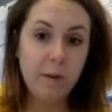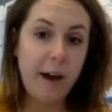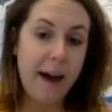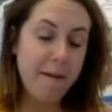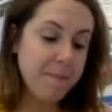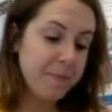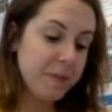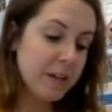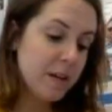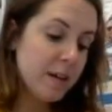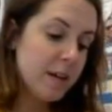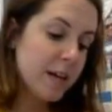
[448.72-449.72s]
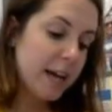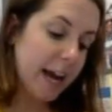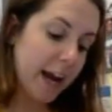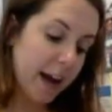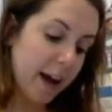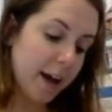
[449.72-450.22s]
Okay.
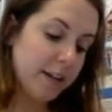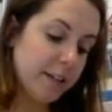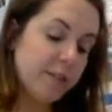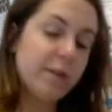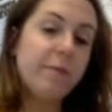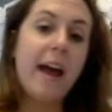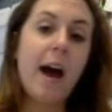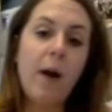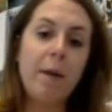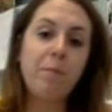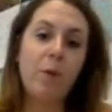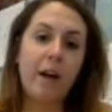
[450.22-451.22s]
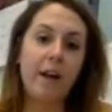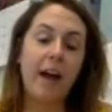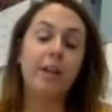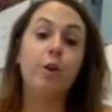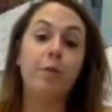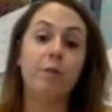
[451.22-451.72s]
And so now
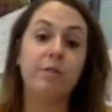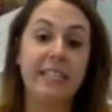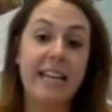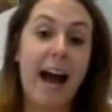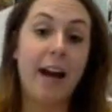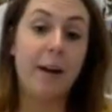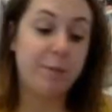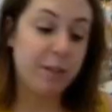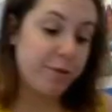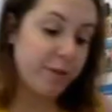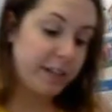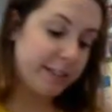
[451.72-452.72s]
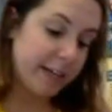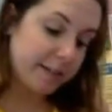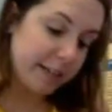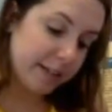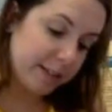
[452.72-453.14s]
I know those need to add up to 360.